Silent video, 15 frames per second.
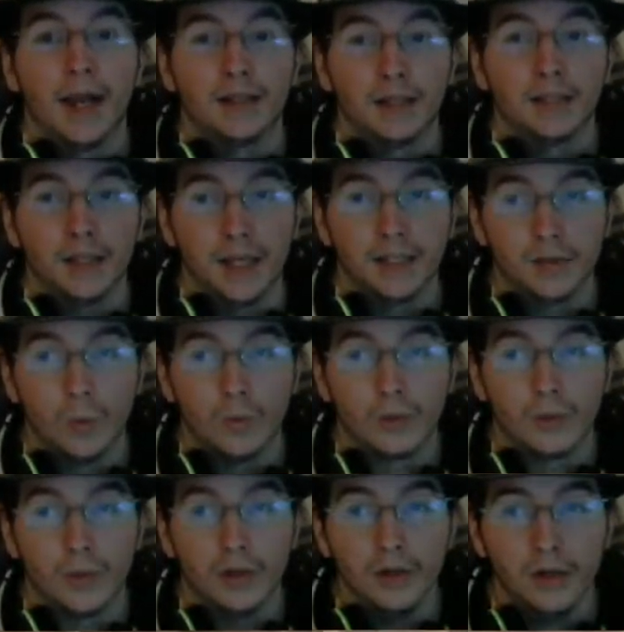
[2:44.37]
And as it
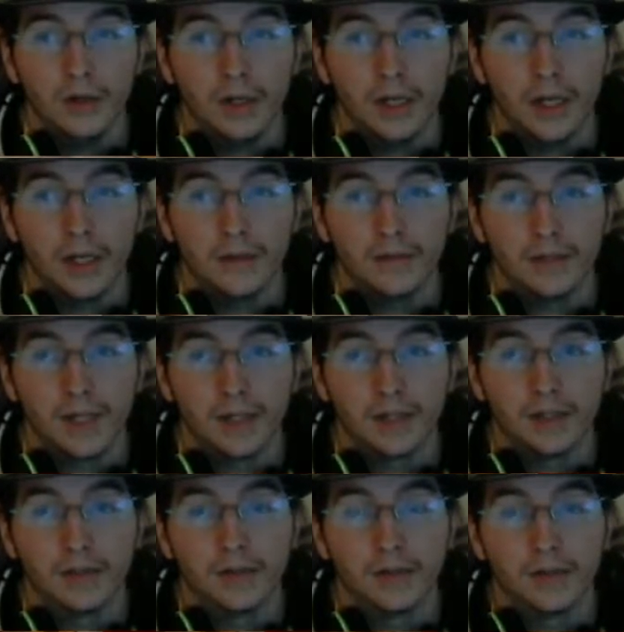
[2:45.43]
exits one
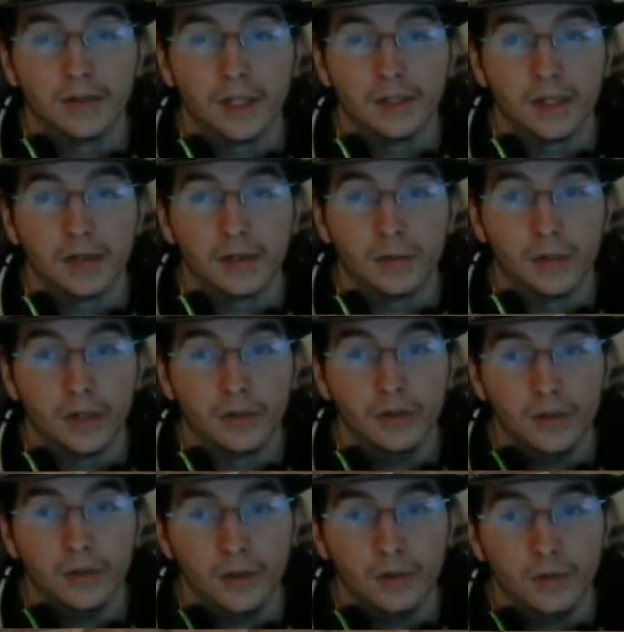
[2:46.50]
repeater,
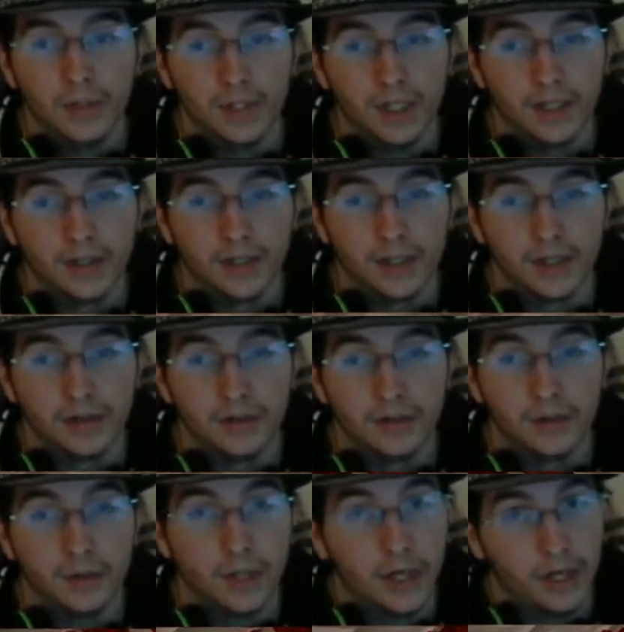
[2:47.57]
it sends the
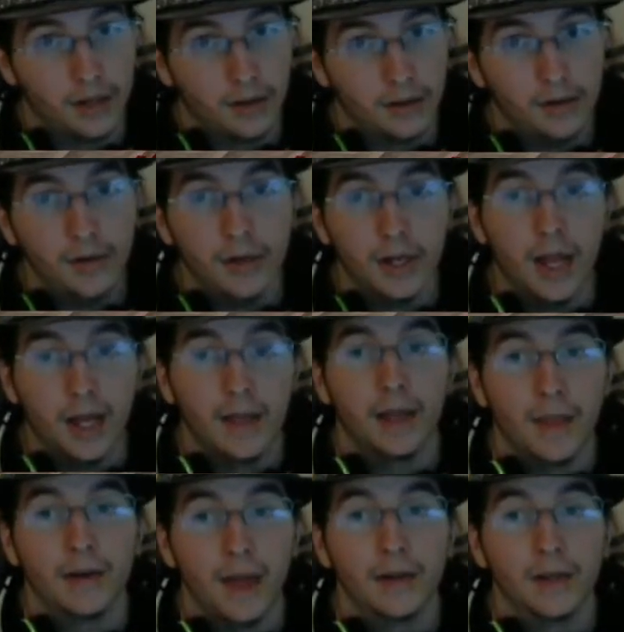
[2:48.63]
signal to another, which
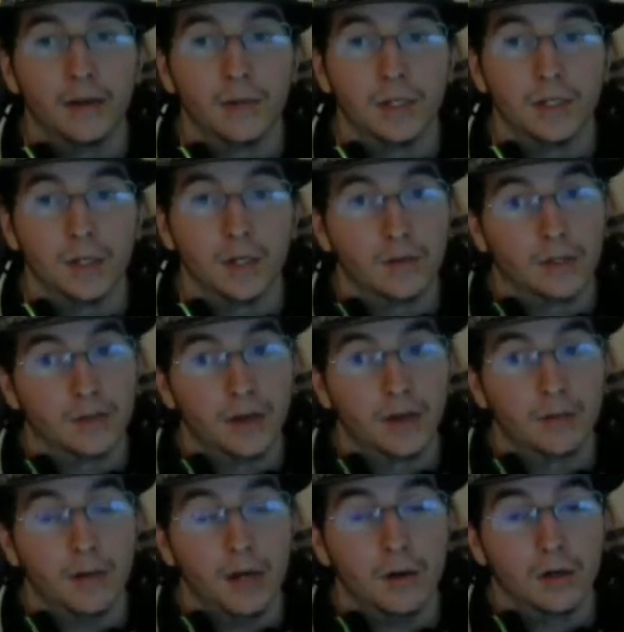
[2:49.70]
sends a signal to yet
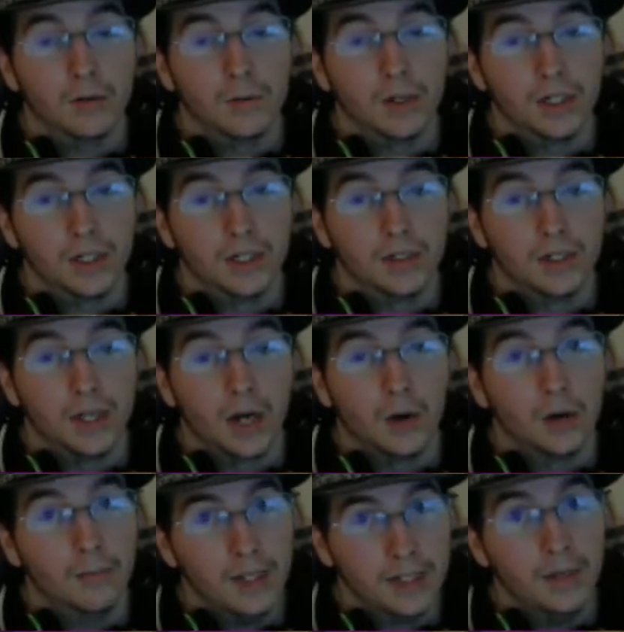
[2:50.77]
another, and then it
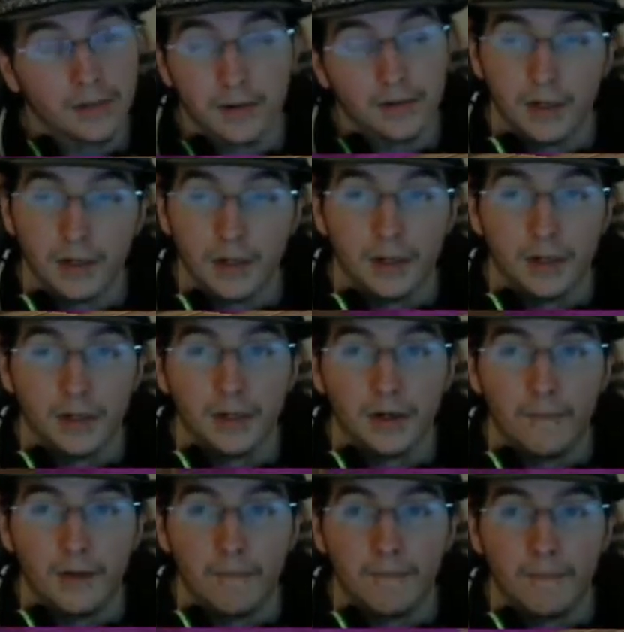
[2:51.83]
reaches whatever it's trying to
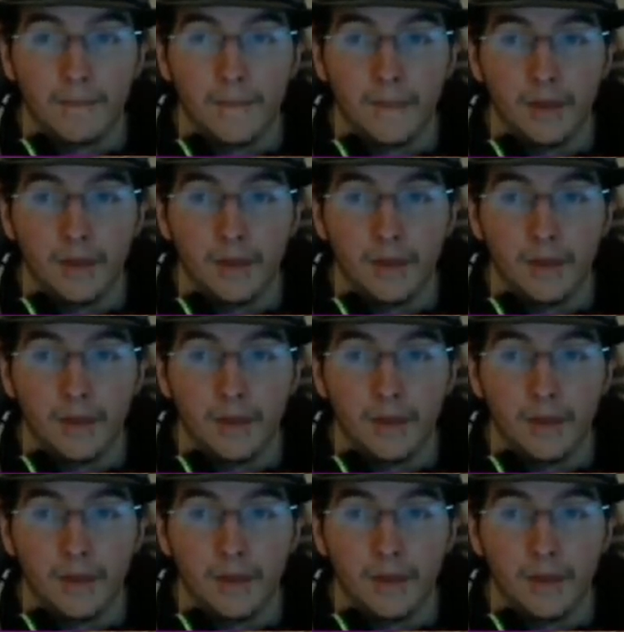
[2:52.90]
power, which